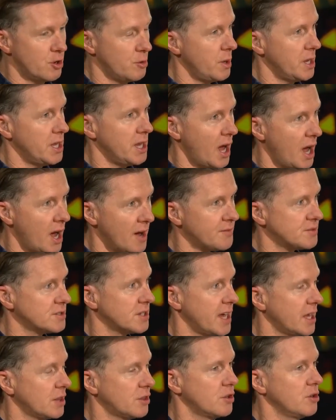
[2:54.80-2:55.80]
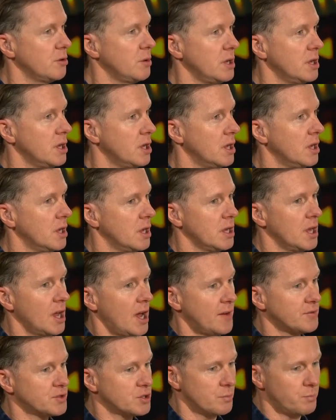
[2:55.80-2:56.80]
through it. You have to get through it.
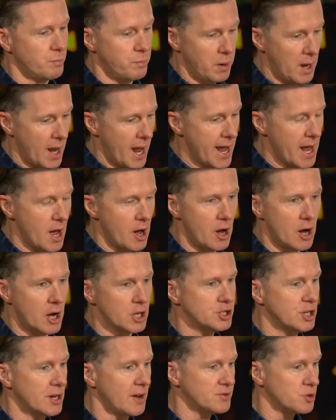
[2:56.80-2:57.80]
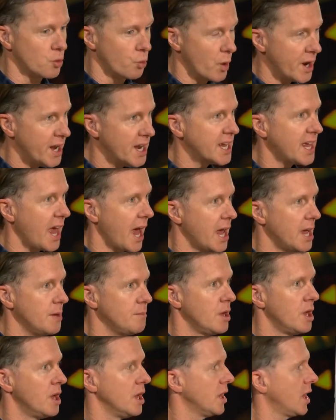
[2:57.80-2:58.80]
You have to play hard. You have to win a
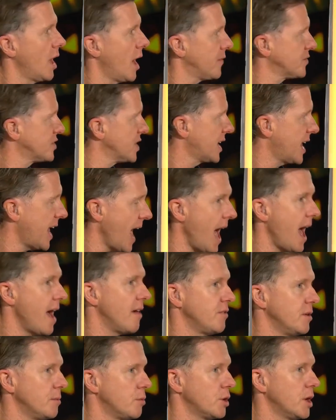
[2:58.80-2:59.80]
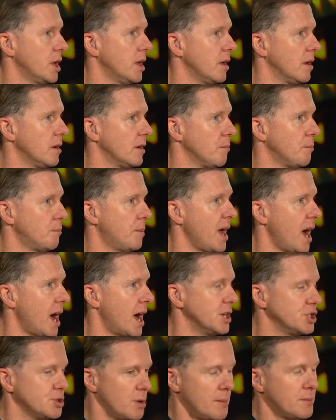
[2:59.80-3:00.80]
game. You have to get everybody
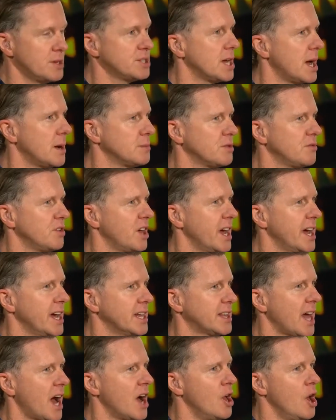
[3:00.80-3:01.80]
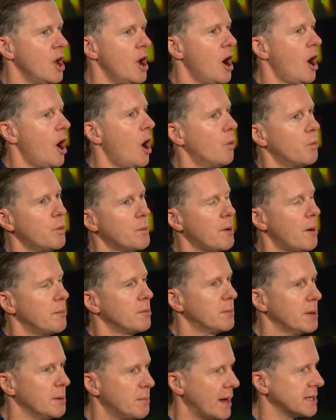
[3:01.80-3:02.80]
behind you. How many times have you heard that? Oh, we're
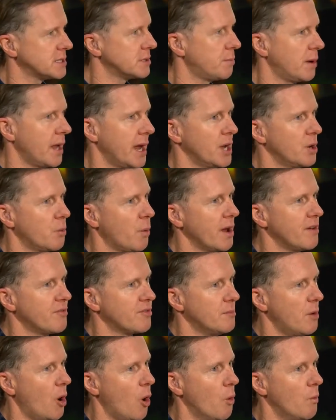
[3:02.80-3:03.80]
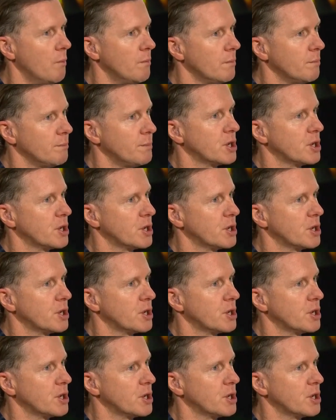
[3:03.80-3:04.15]
probably better playing away from home